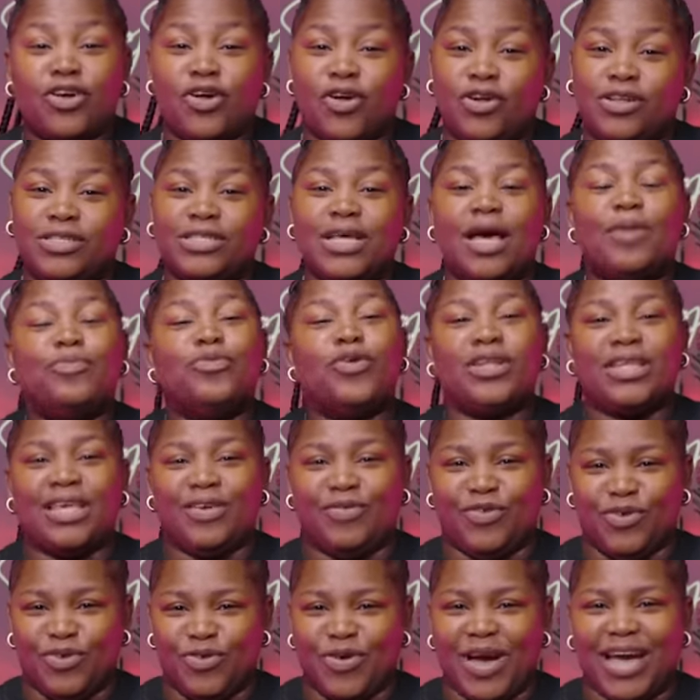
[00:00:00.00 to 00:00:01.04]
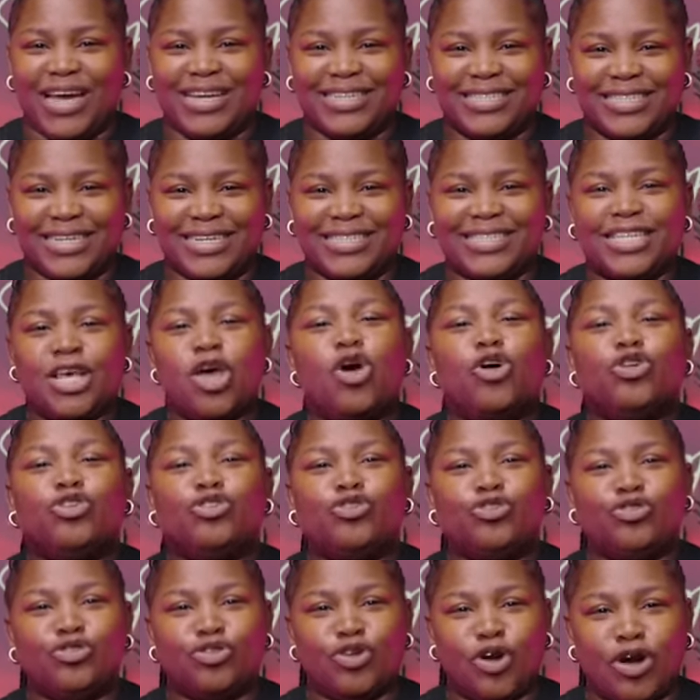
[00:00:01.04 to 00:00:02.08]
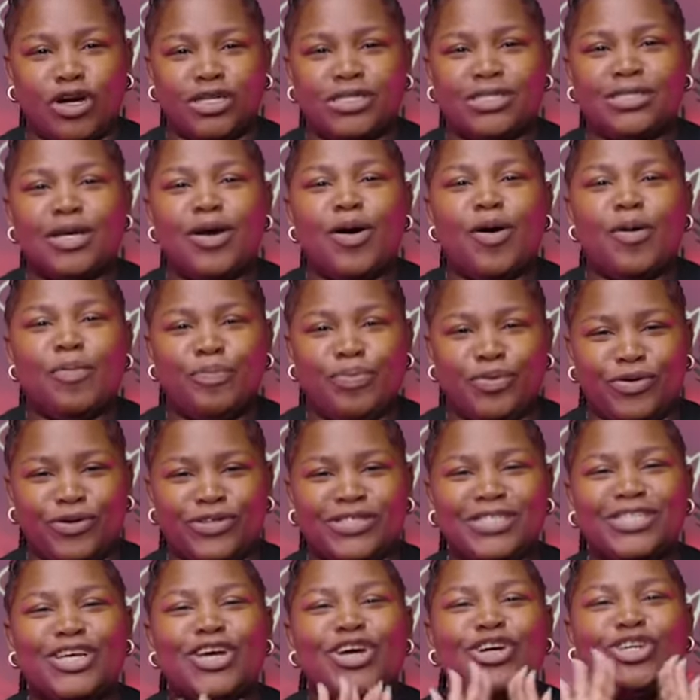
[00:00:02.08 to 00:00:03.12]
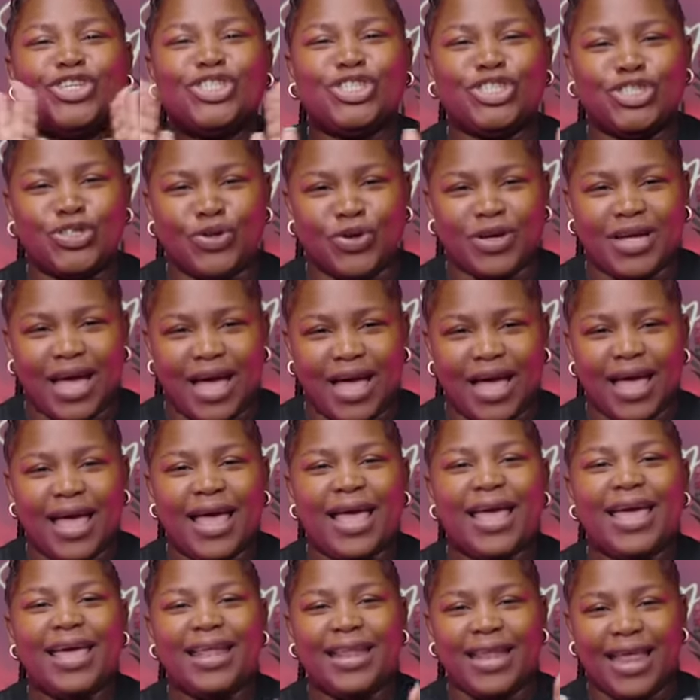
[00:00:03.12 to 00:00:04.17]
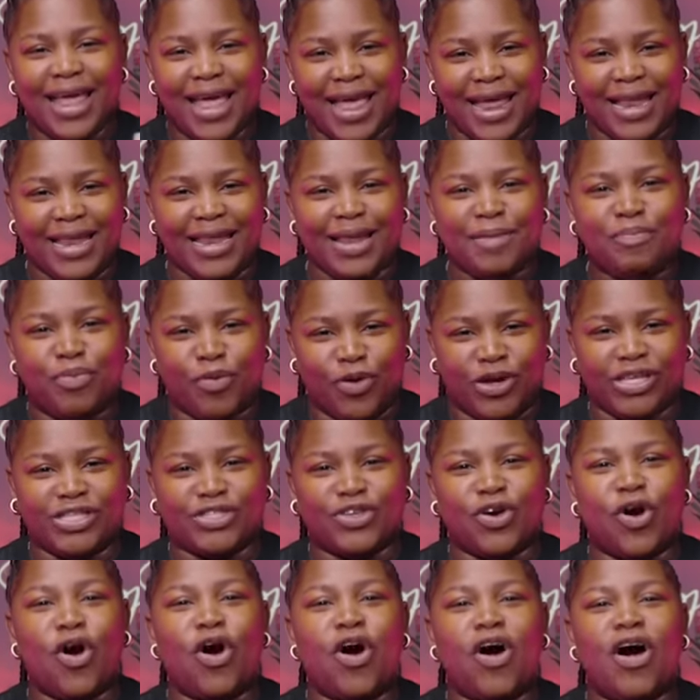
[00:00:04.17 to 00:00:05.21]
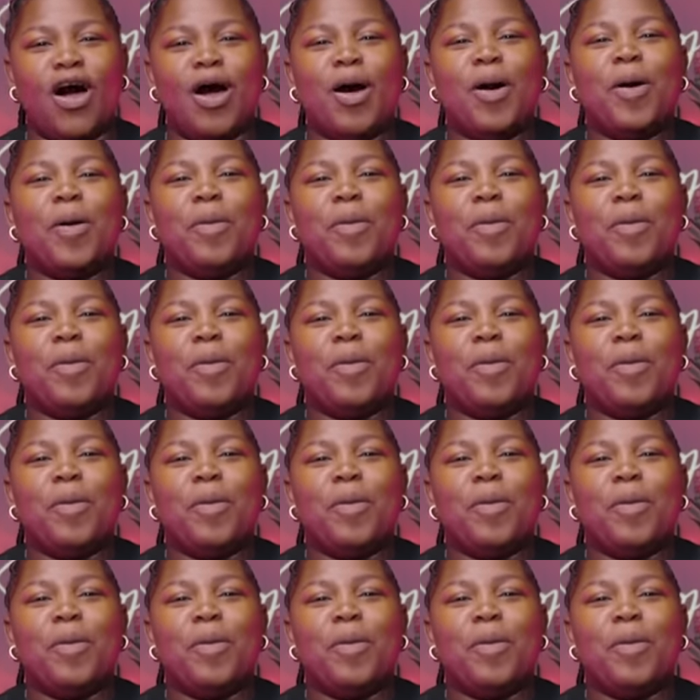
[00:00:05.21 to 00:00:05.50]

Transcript: girls, I'm not giving you ideas do not put sugar in any boy's car.